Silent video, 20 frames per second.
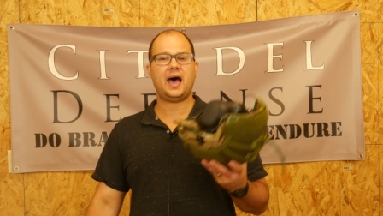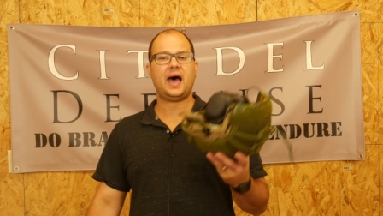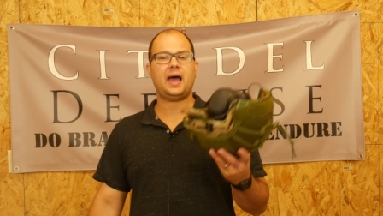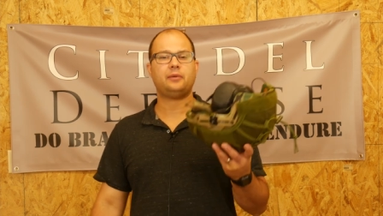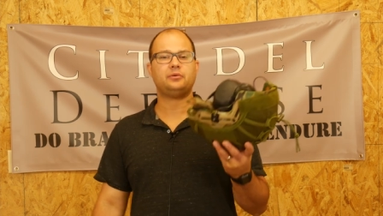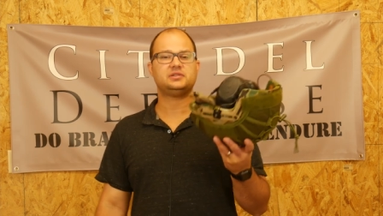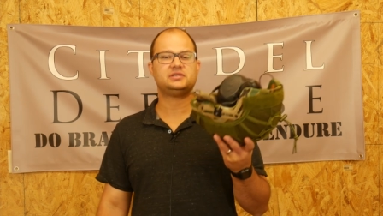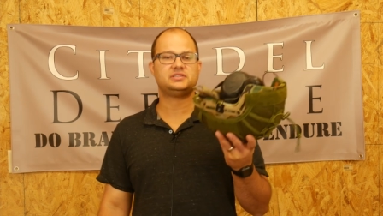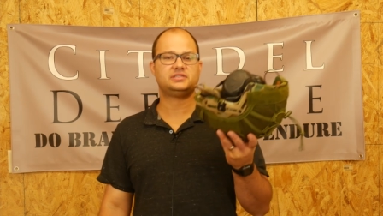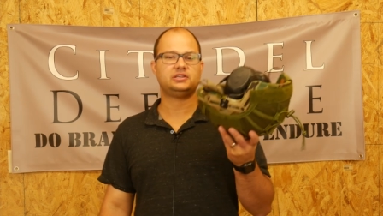
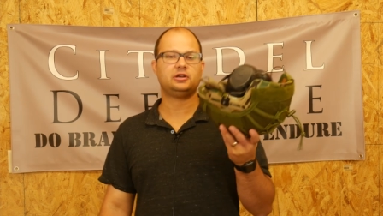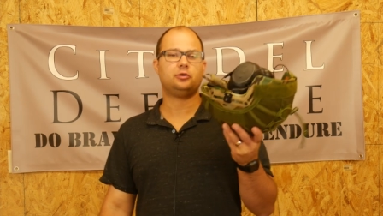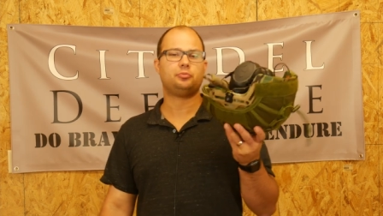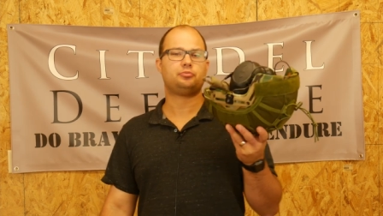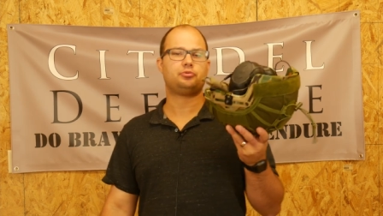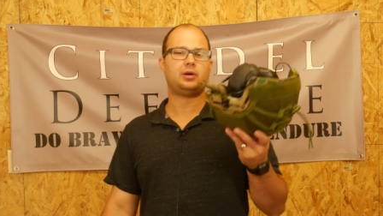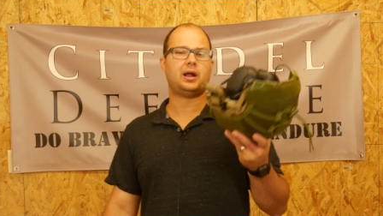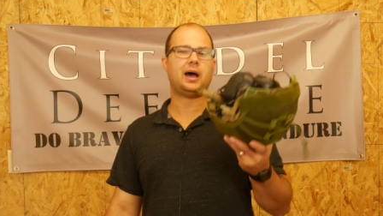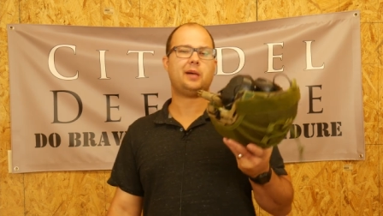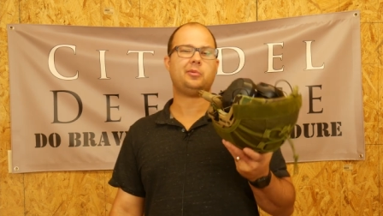I would still
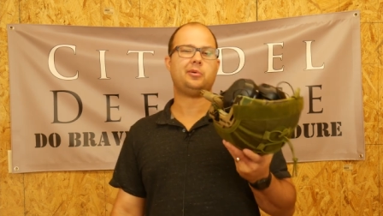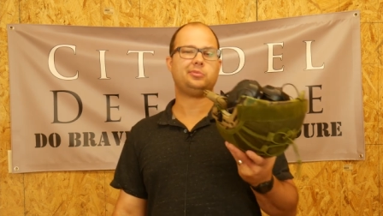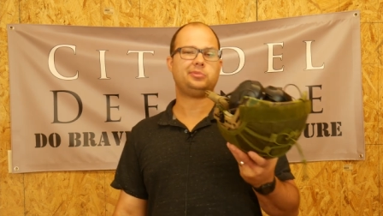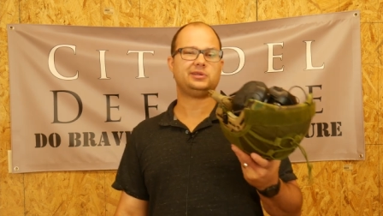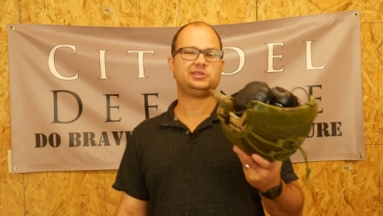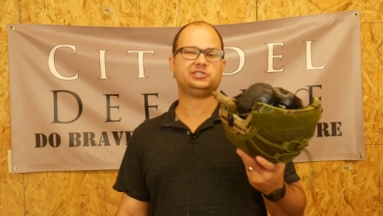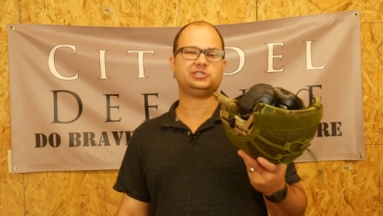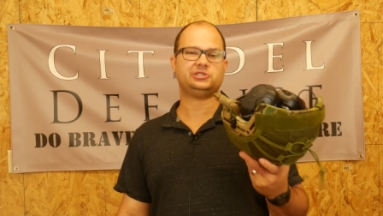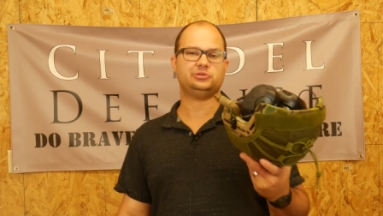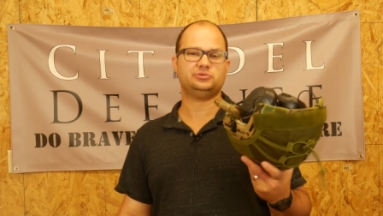
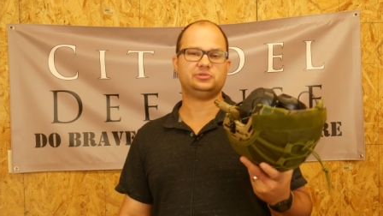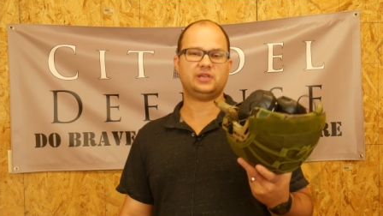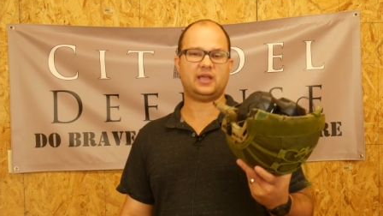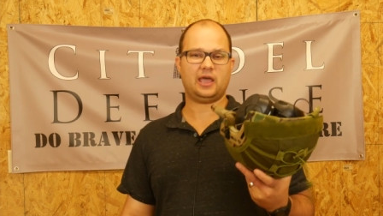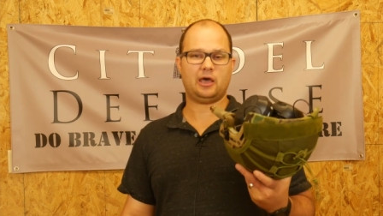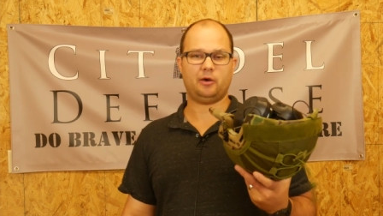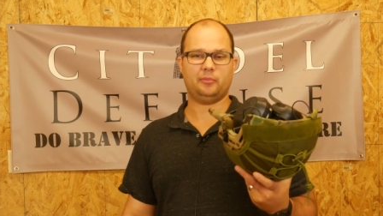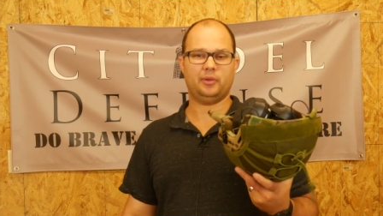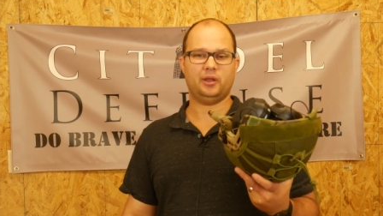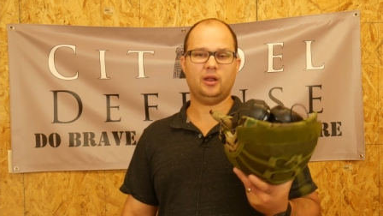probably choose a
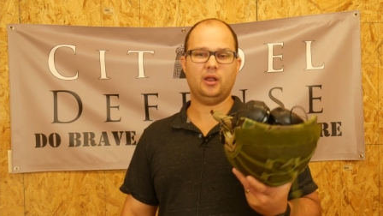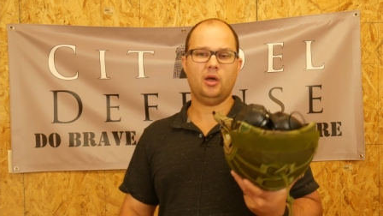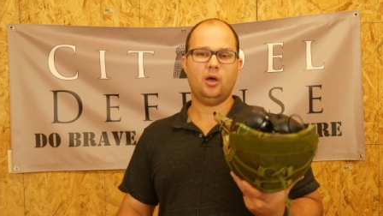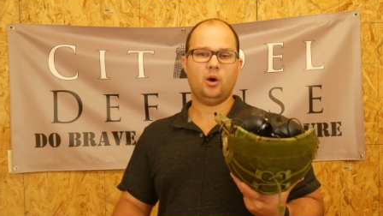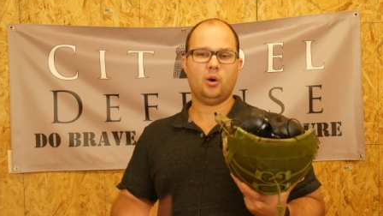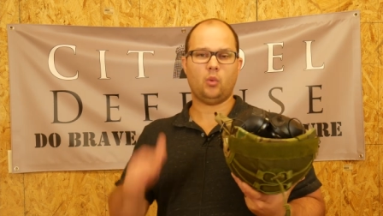helmet.